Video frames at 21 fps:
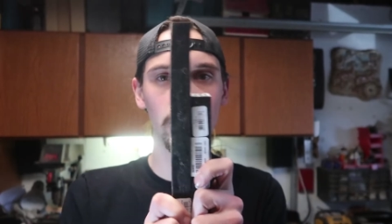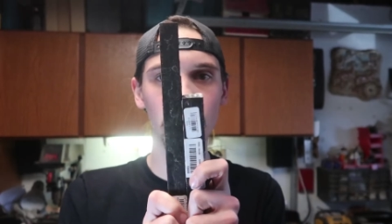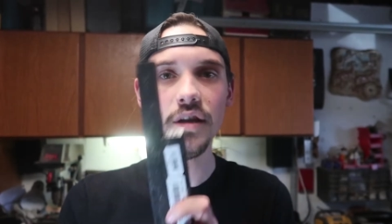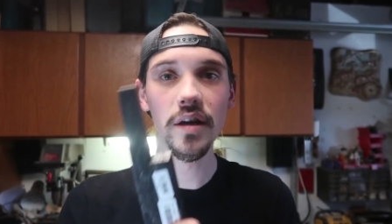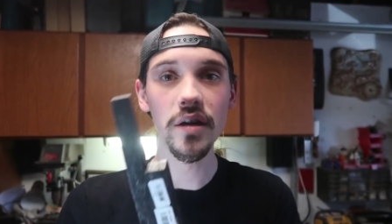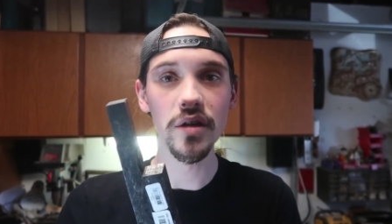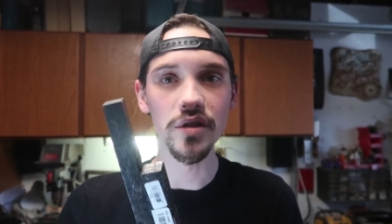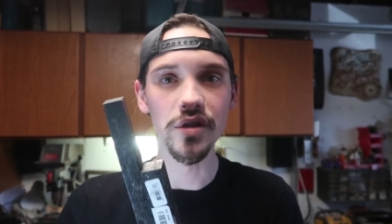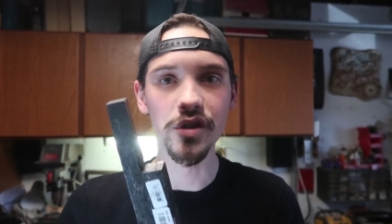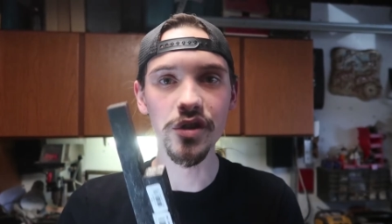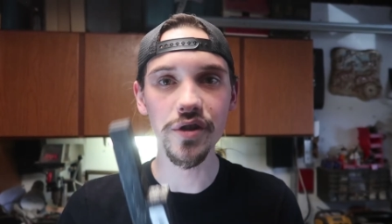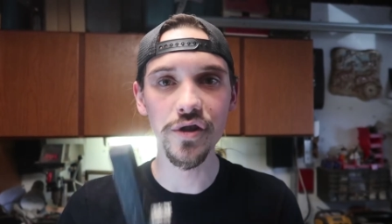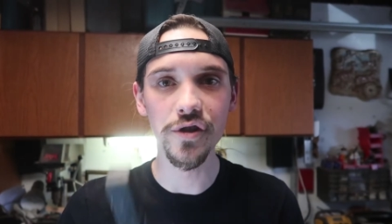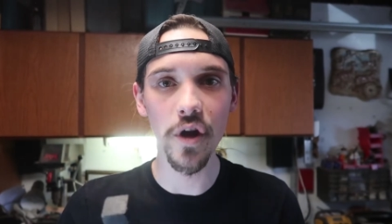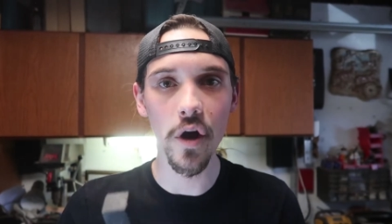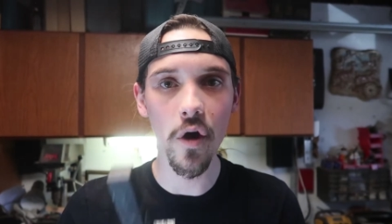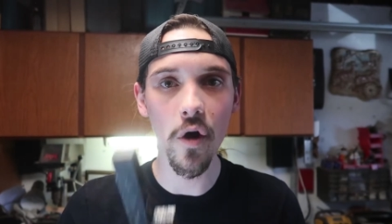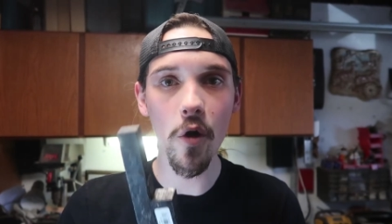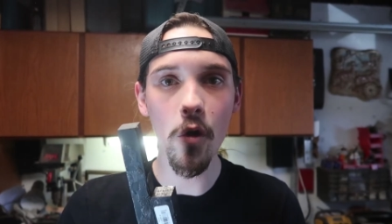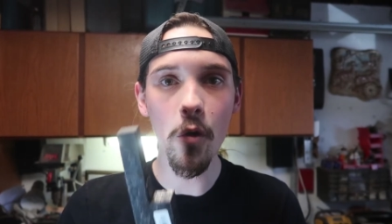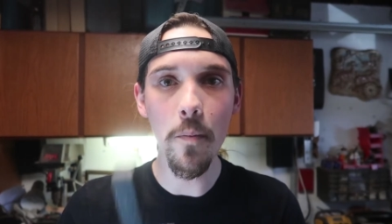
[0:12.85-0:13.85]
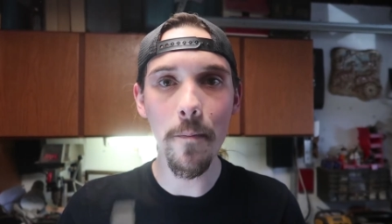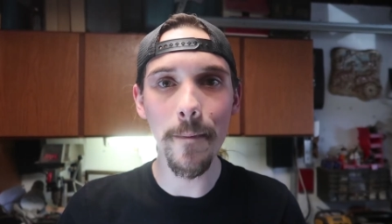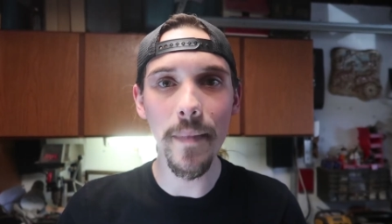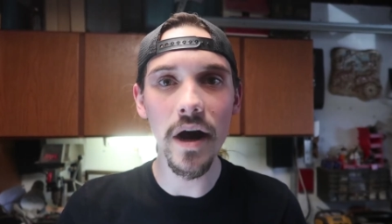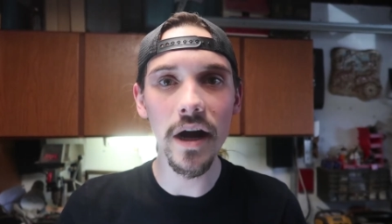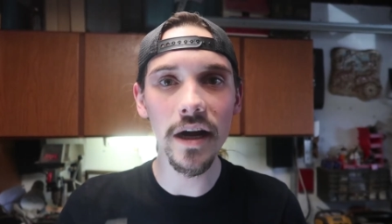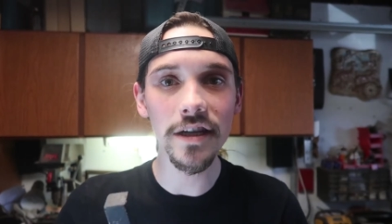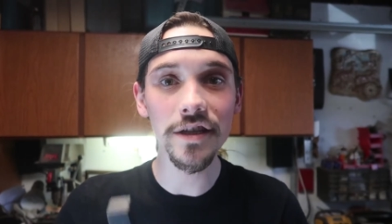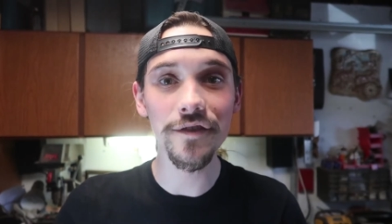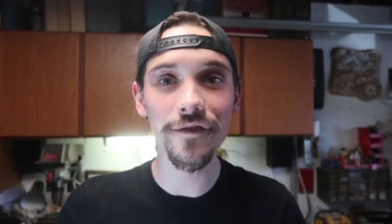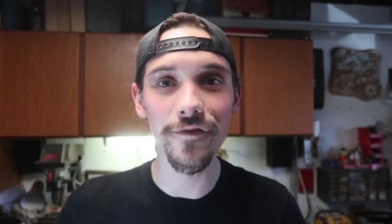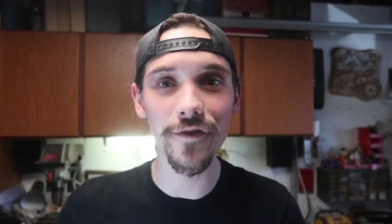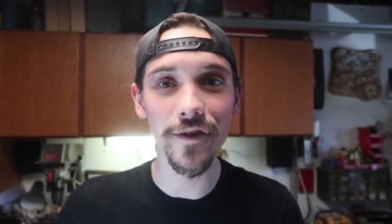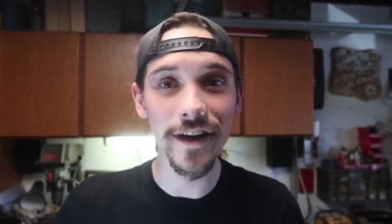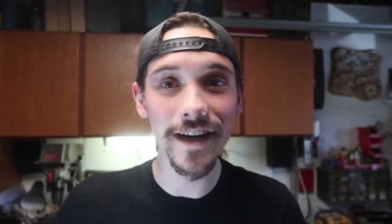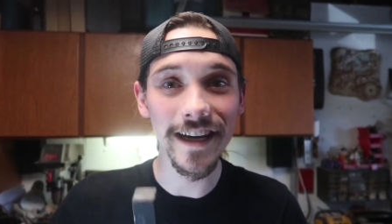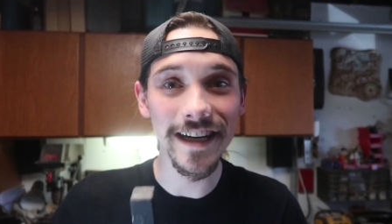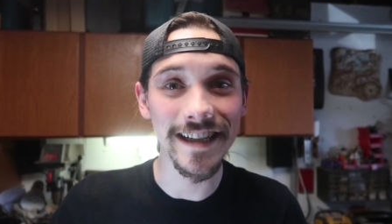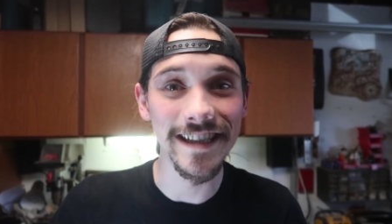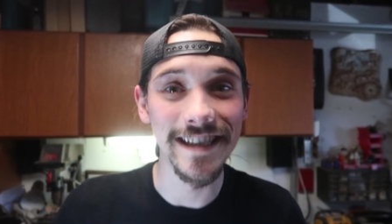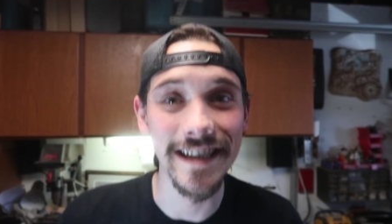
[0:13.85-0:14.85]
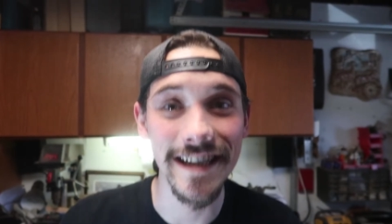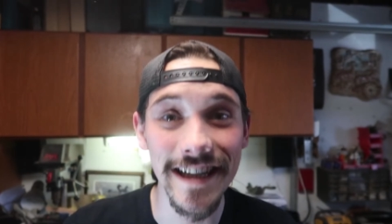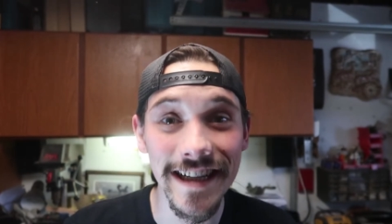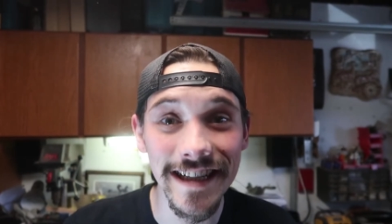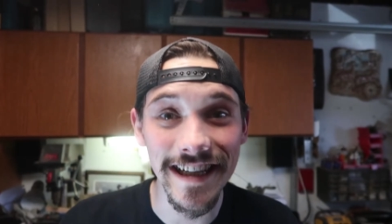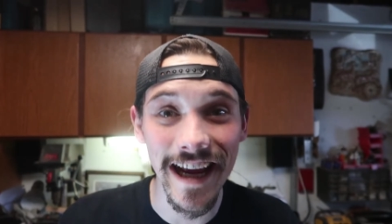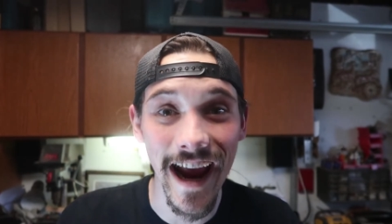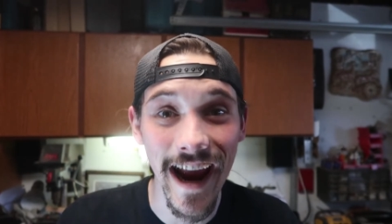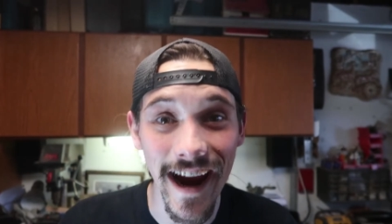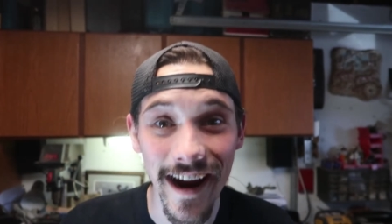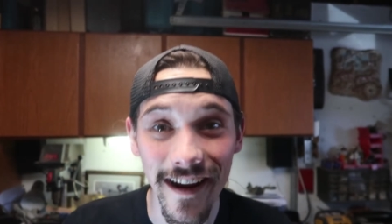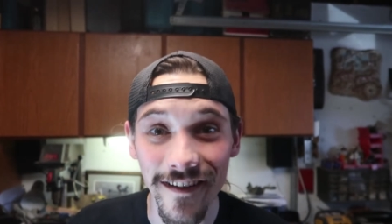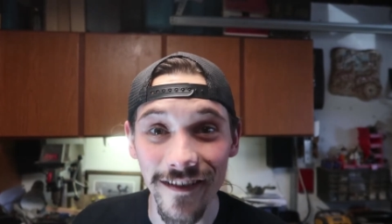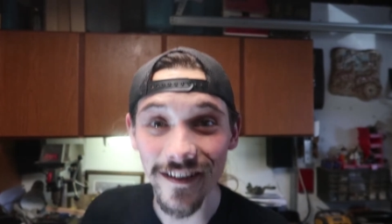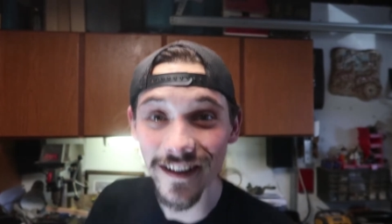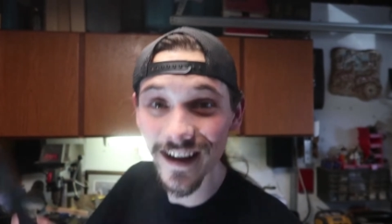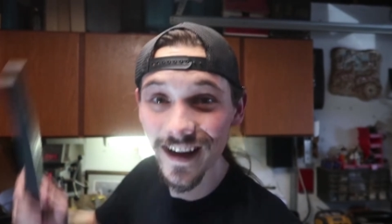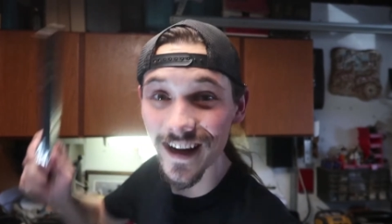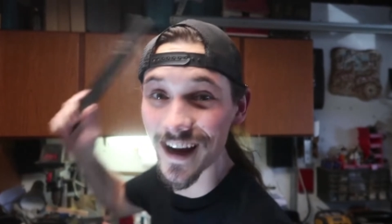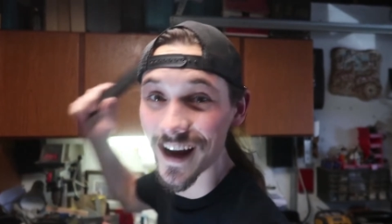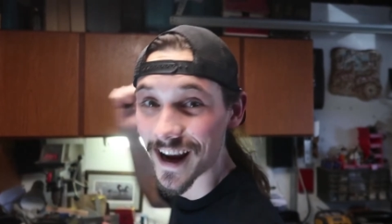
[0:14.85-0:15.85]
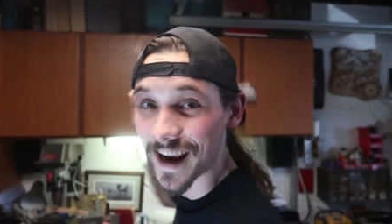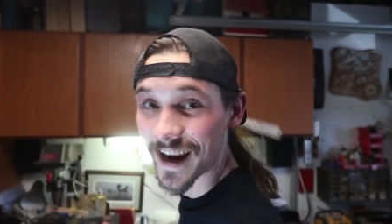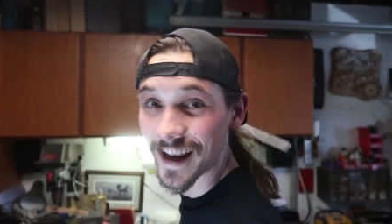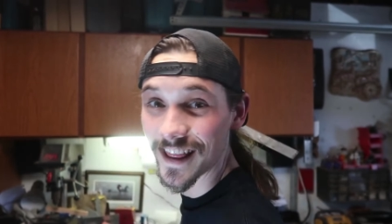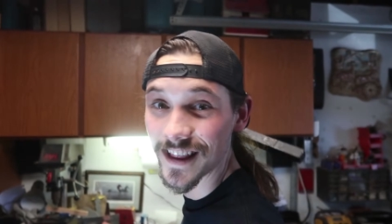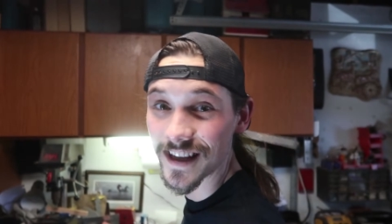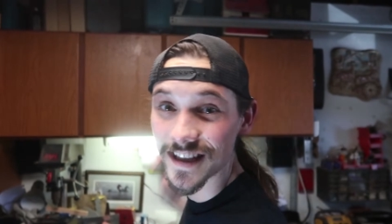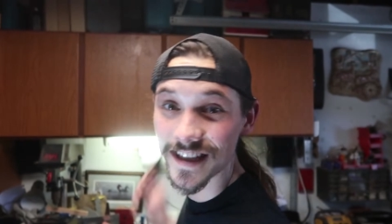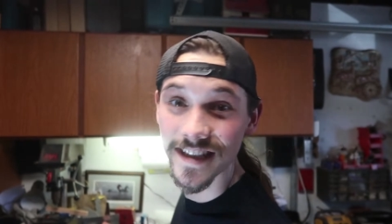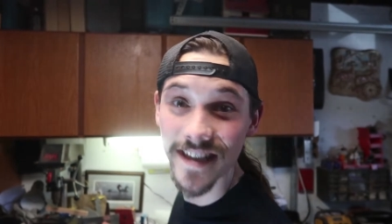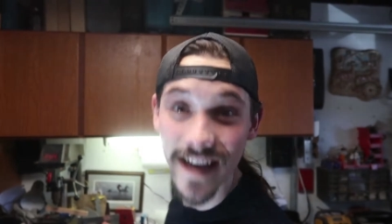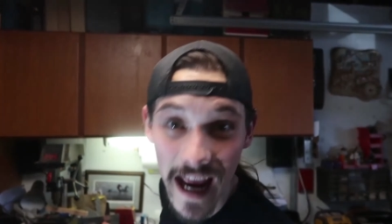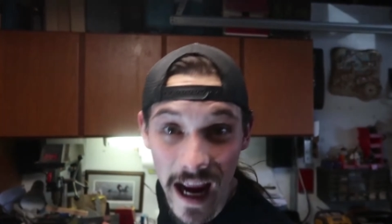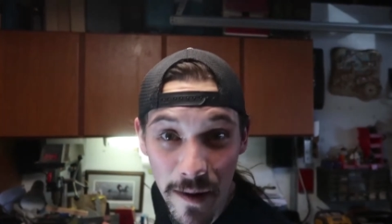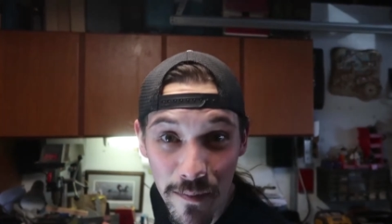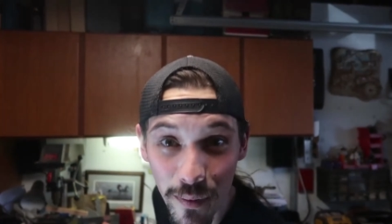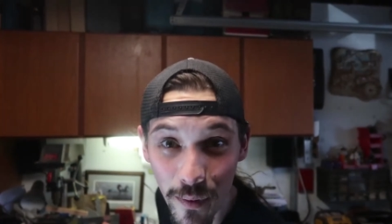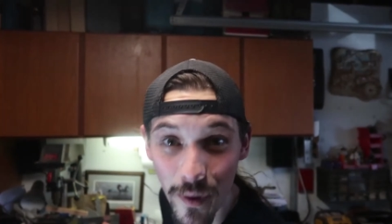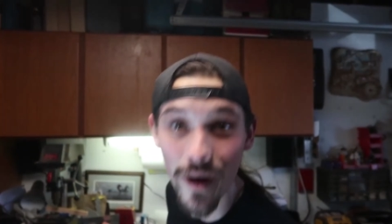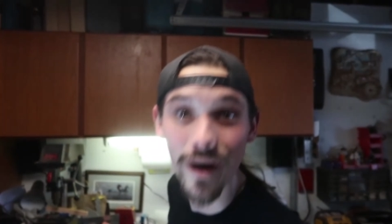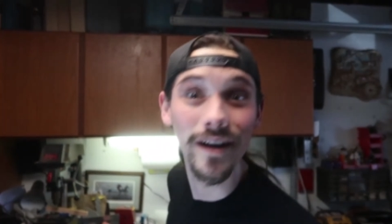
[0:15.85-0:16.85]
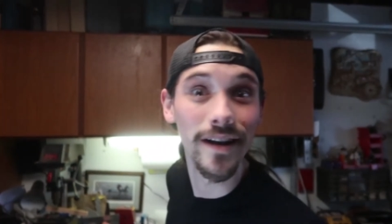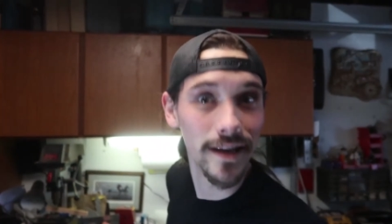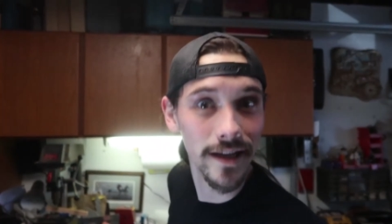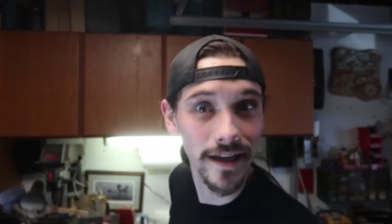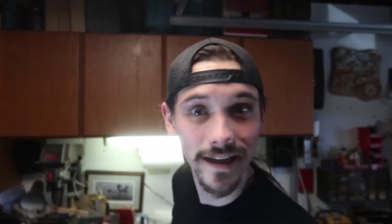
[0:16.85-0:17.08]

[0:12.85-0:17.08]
There's so much freaking detail in the Snape wand.